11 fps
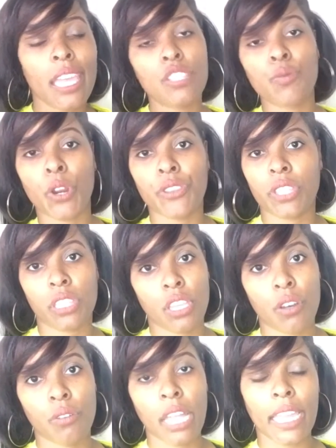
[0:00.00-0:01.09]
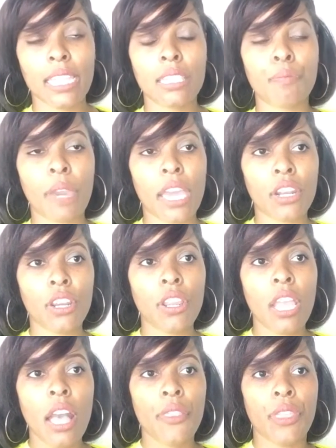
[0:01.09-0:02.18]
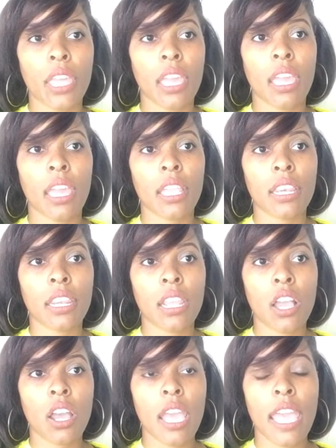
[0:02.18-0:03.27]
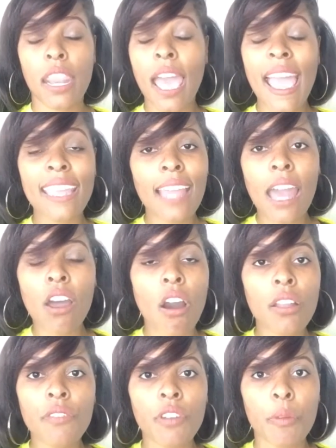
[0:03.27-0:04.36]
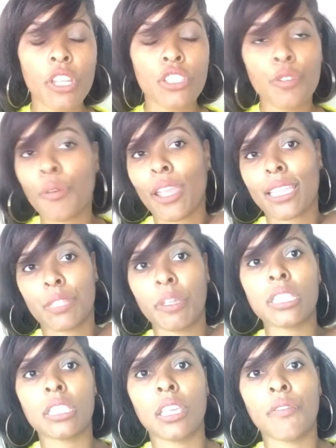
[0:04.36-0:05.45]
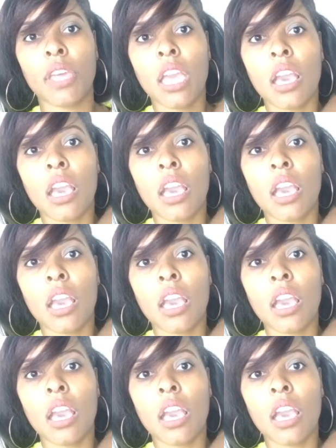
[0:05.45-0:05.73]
It's worth it though. Like, it's better than, and not all of them are super expensive.